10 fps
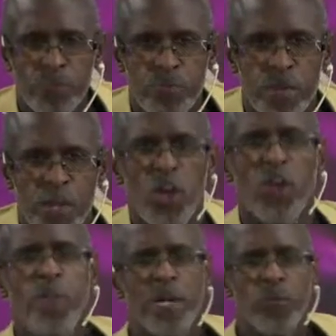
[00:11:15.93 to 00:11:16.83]

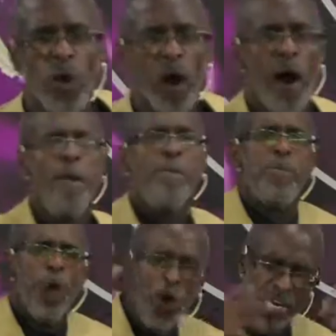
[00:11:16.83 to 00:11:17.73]
You've been what?
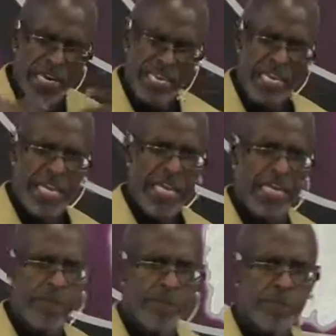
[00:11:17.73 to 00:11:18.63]
Born again.
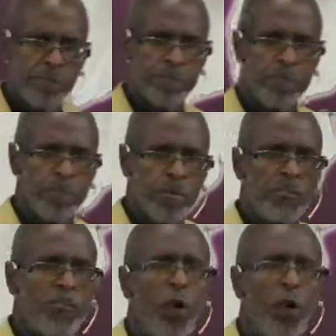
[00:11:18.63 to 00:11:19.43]
So